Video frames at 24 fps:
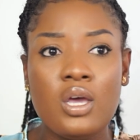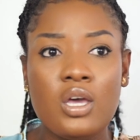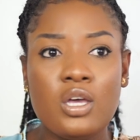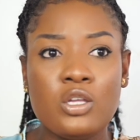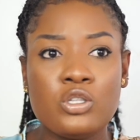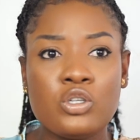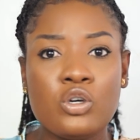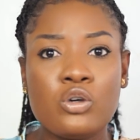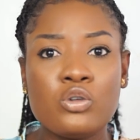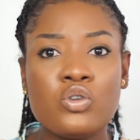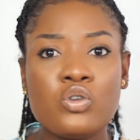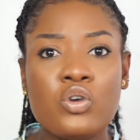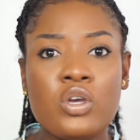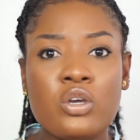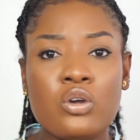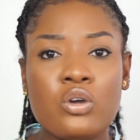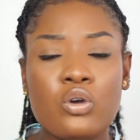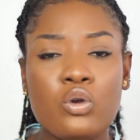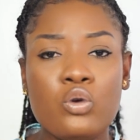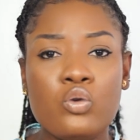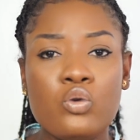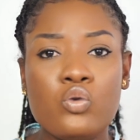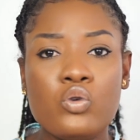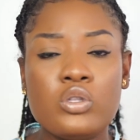It also
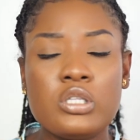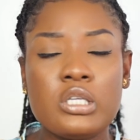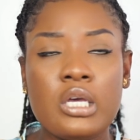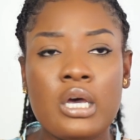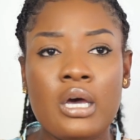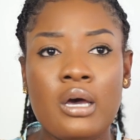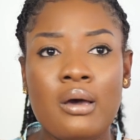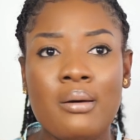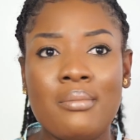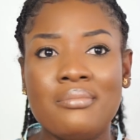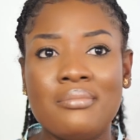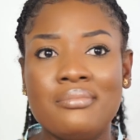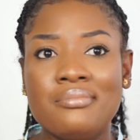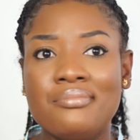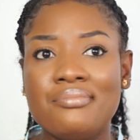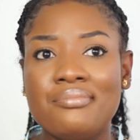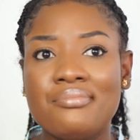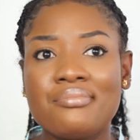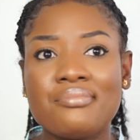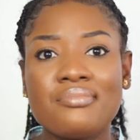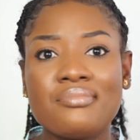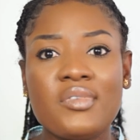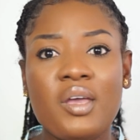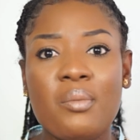includes um,
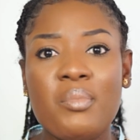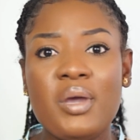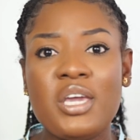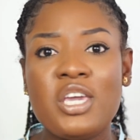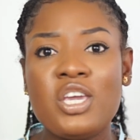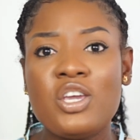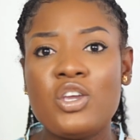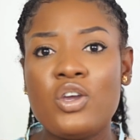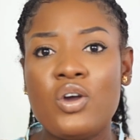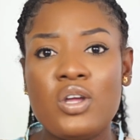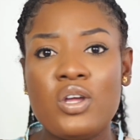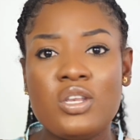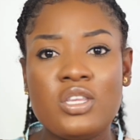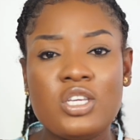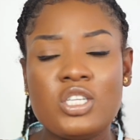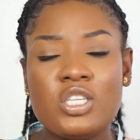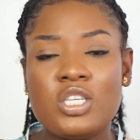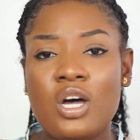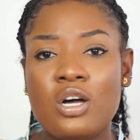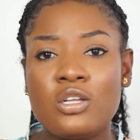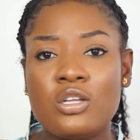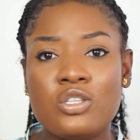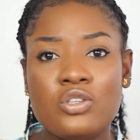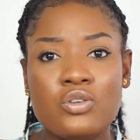making your
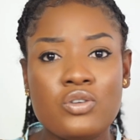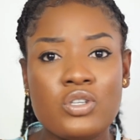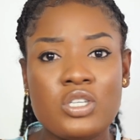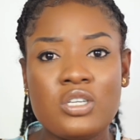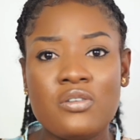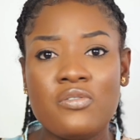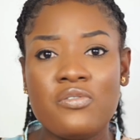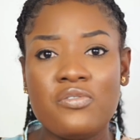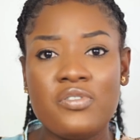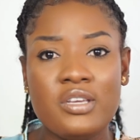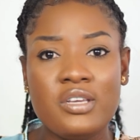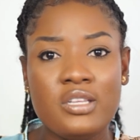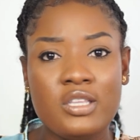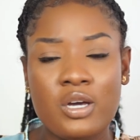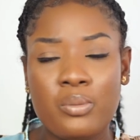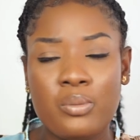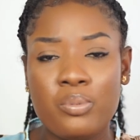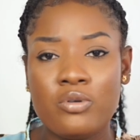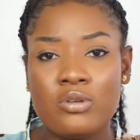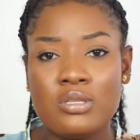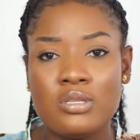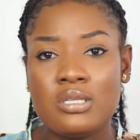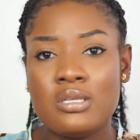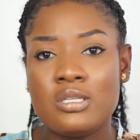initial tuition fee
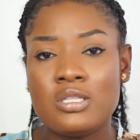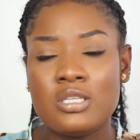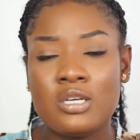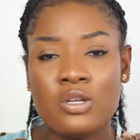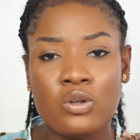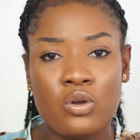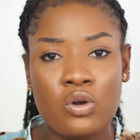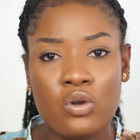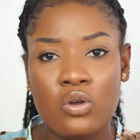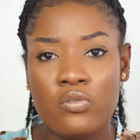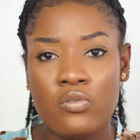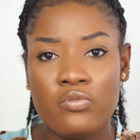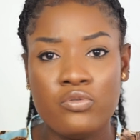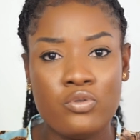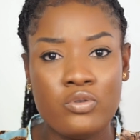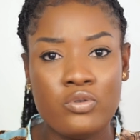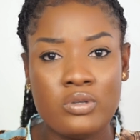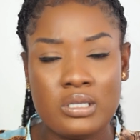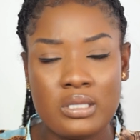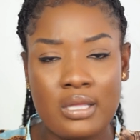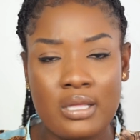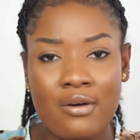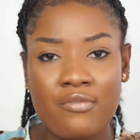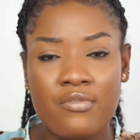deposit and all of
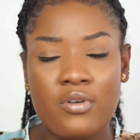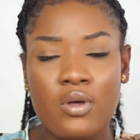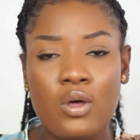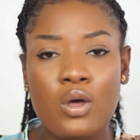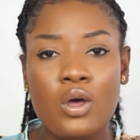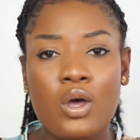those stuff.